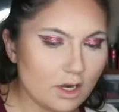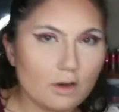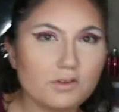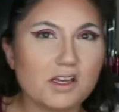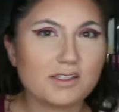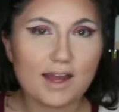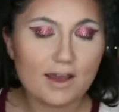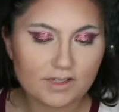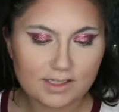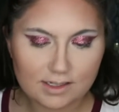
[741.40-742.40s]
you know, doesn't
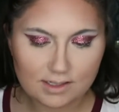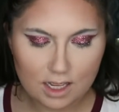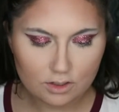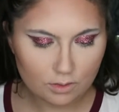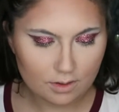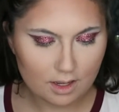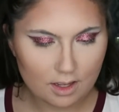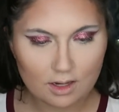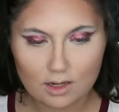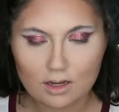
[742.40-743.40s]
have a set schedule that
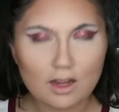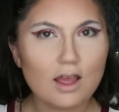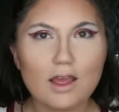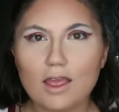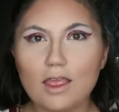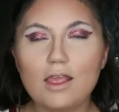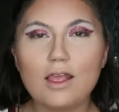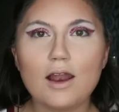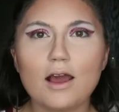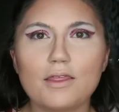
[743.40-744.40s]
can
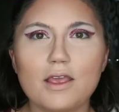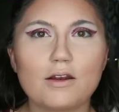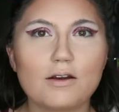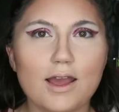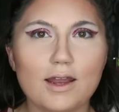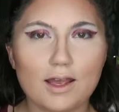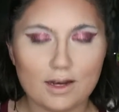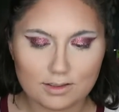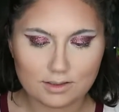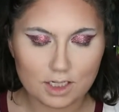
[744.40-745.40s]
get on the internet
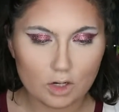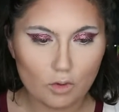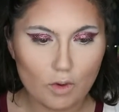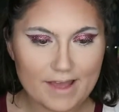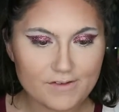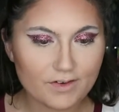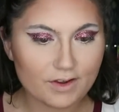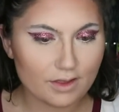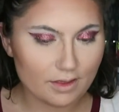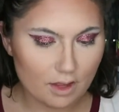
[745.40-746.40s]
and wait for
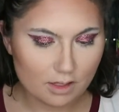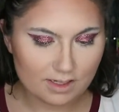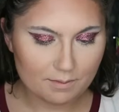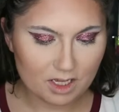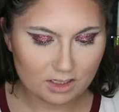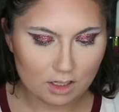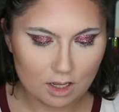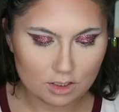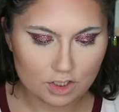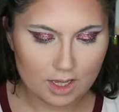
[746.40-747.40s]
something to
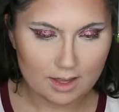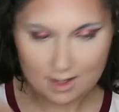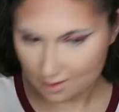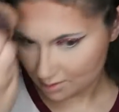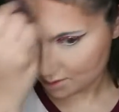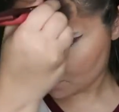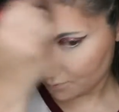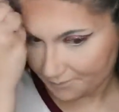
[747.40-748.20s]
launch like that. So